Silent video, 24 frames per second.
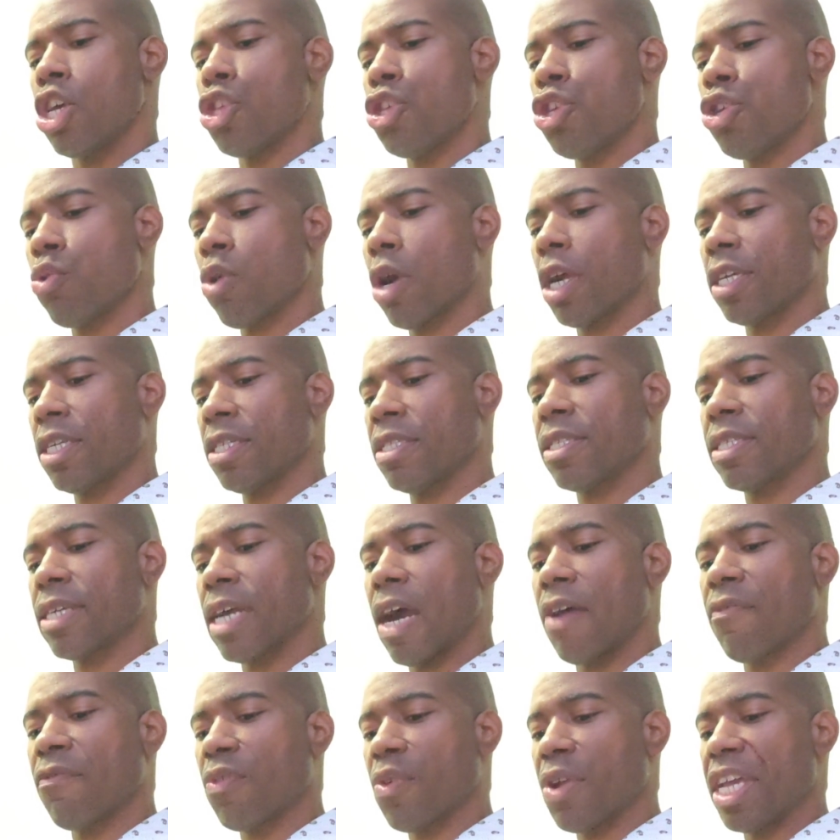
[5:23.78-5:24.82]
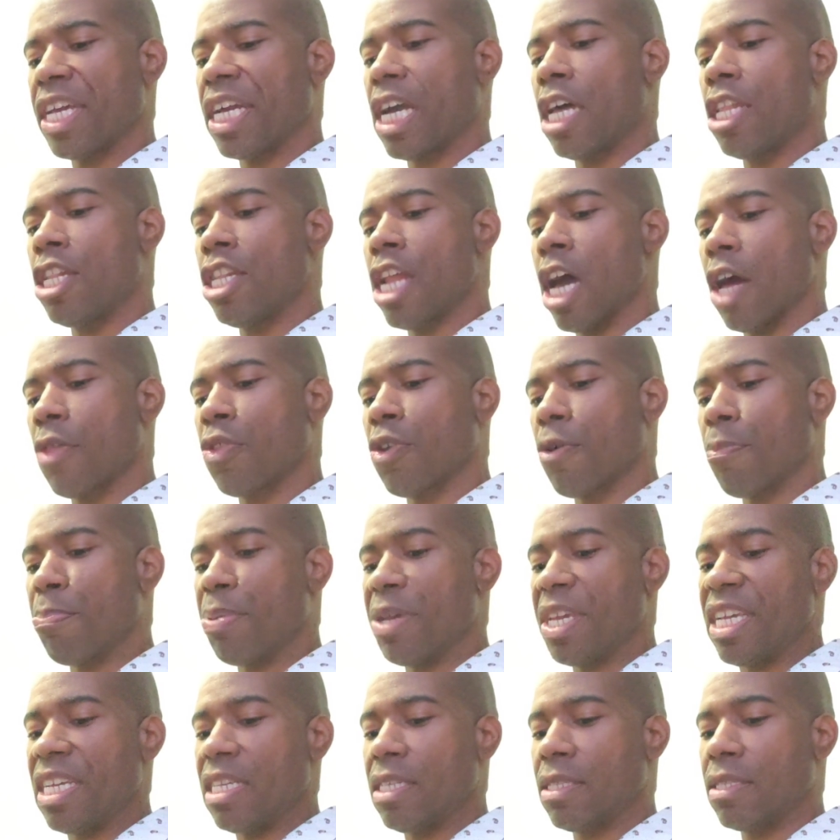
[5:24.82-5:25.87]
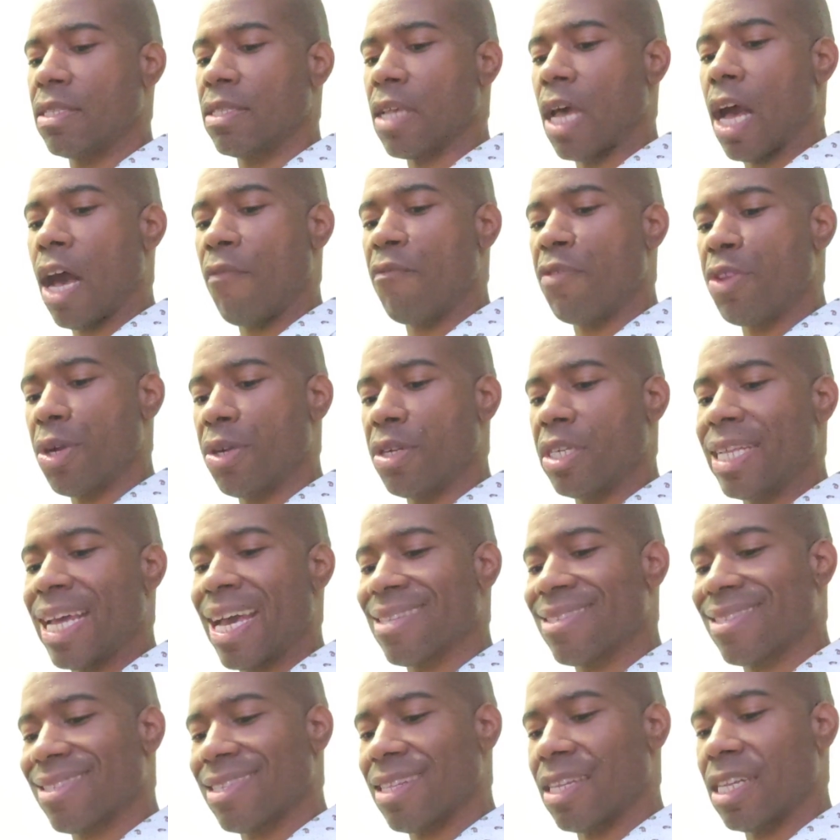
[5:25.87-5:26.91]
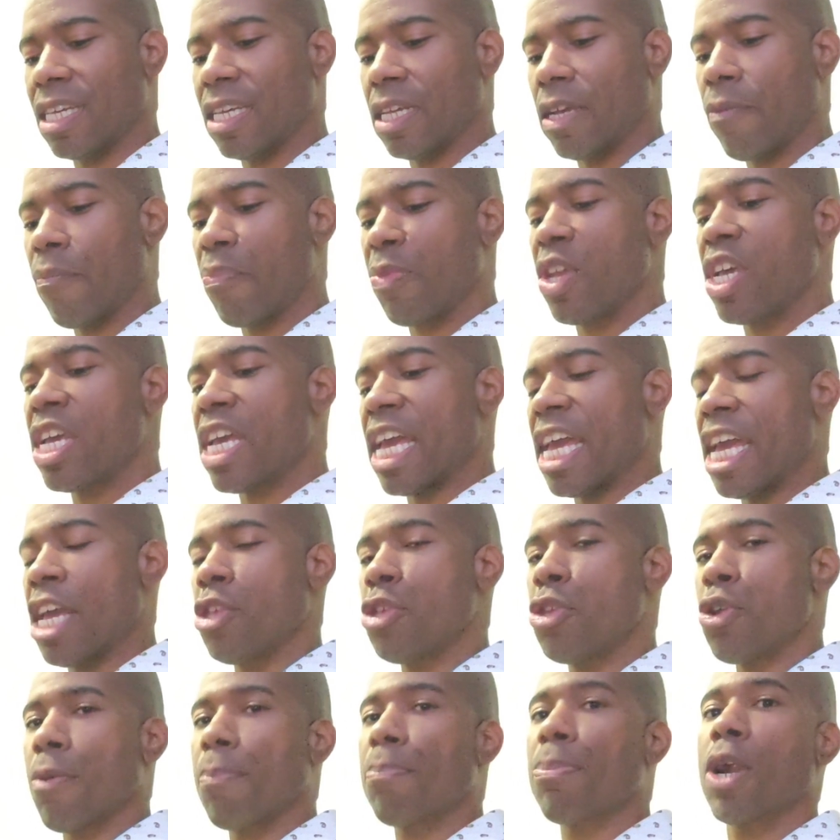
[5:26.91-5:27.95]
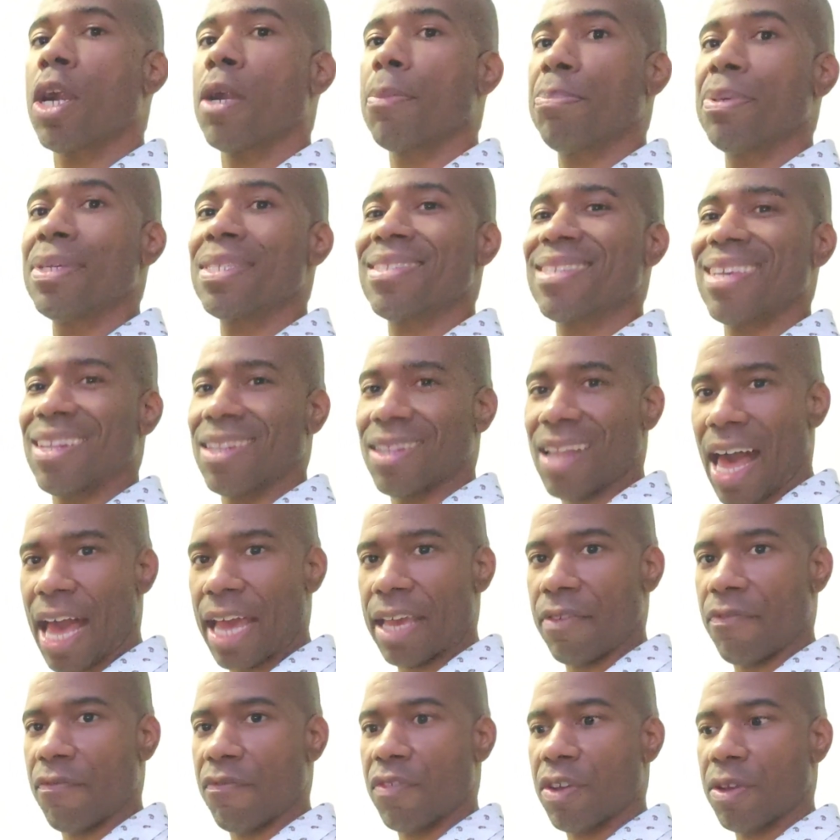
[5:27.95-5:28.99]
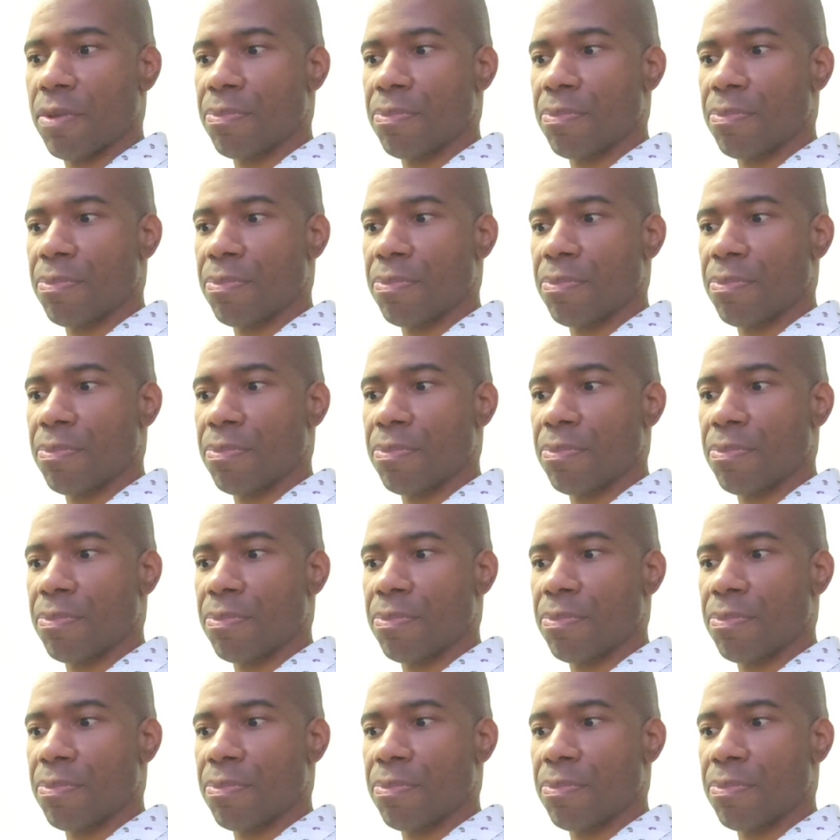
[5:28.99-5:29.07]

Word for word: You are discovering another piece of your destiny and your purpose in life.